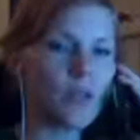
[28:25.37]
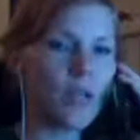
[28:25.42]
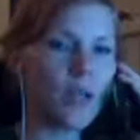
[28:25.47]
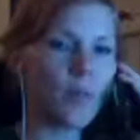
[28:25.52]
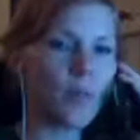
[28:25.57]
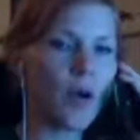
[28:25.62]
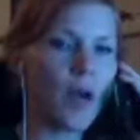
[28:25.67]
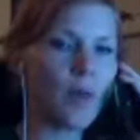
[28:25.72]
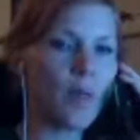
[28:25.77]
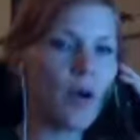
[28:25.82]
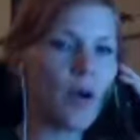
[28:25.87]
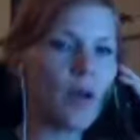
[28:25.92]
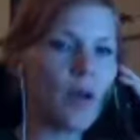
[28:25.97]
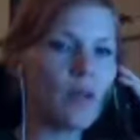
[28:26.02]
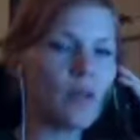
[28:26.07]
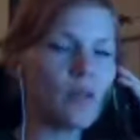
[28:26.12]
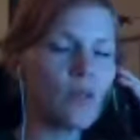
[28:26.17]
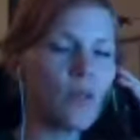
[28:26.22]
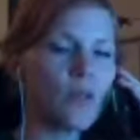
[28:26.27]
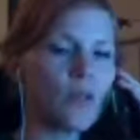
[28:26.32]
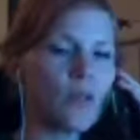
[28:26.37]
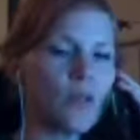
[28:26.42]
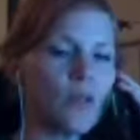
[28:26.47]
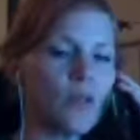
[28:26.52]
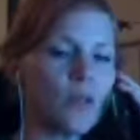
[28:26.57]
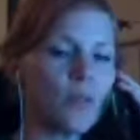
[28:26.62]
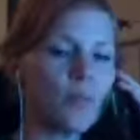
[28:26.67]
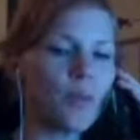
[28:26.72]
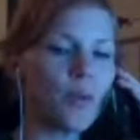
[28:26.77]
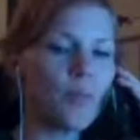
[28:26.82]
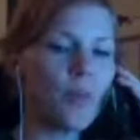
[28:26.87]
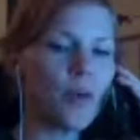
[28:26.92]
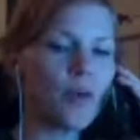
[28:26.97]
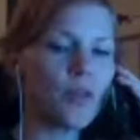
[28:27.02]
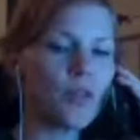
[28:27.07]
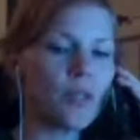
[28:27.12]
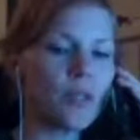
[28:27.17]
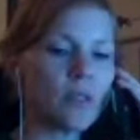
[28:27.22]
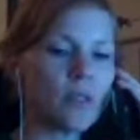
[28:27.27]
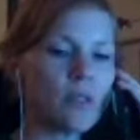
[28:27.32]
primary, social, and
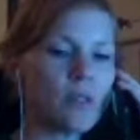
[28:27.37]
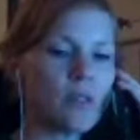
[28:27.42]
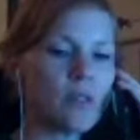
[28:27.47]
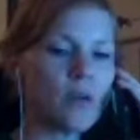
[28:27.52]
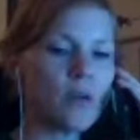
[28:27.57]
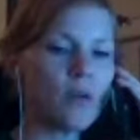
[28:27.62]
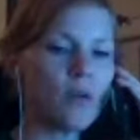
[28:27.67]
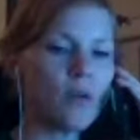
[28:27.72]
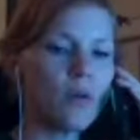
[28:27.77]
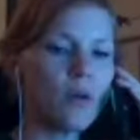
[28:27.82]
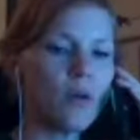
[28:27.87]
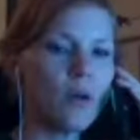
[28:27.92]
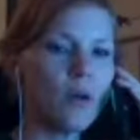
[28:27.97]
promotions. So